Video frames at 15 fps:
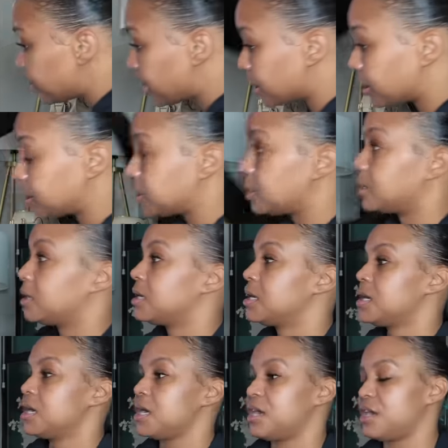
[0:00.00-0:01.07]
But
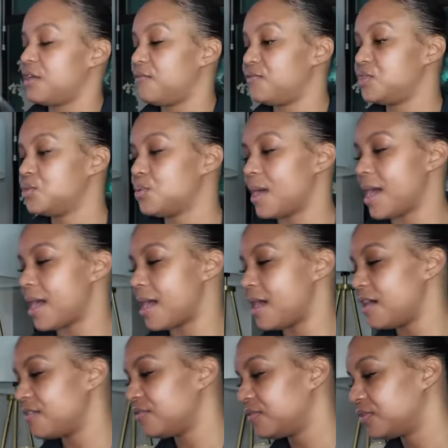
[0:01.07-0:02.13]
if you
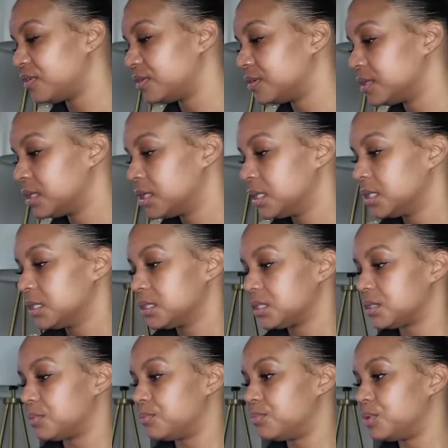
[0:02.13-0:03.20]
have
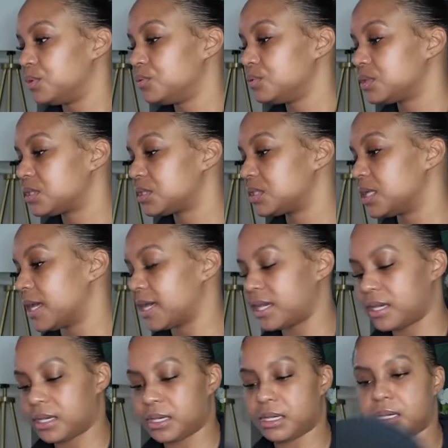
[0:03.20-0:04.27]
some boots
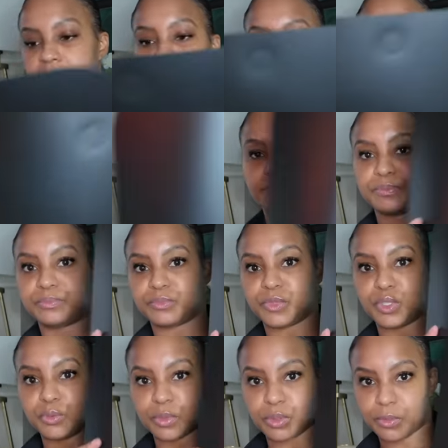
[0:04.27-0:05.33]
that um,
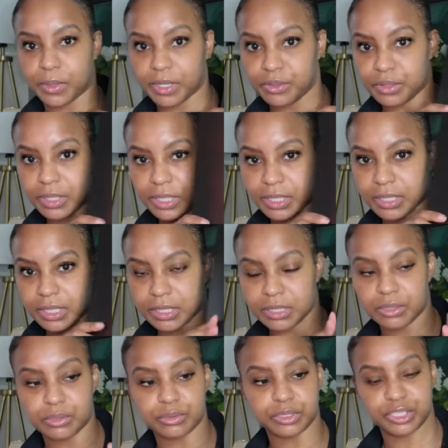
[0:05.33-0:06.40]
you want to wear, you can get these
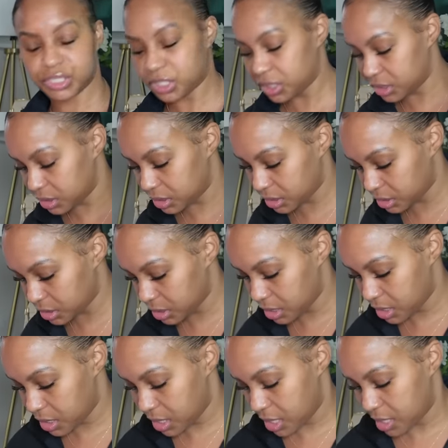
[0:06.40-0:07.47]
little sheets
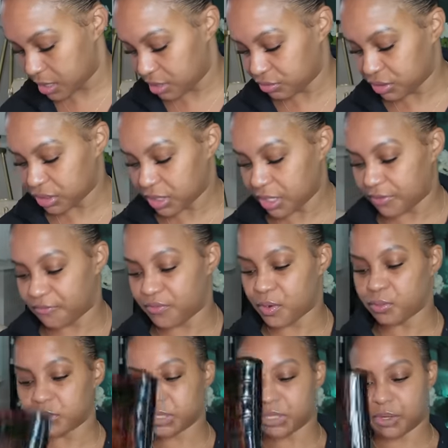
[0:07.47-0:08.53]
and they're just like
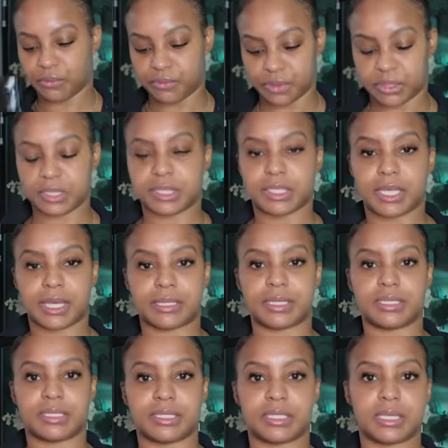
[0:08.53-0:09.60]
folded over. This is how
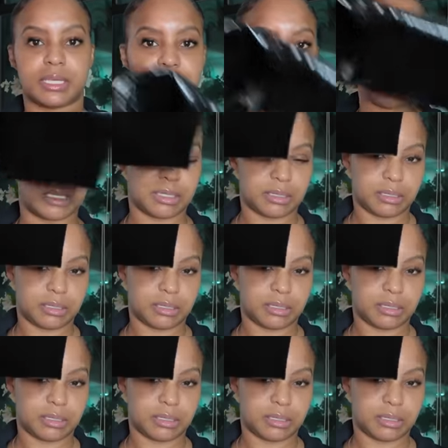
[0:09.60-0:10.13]
they sit.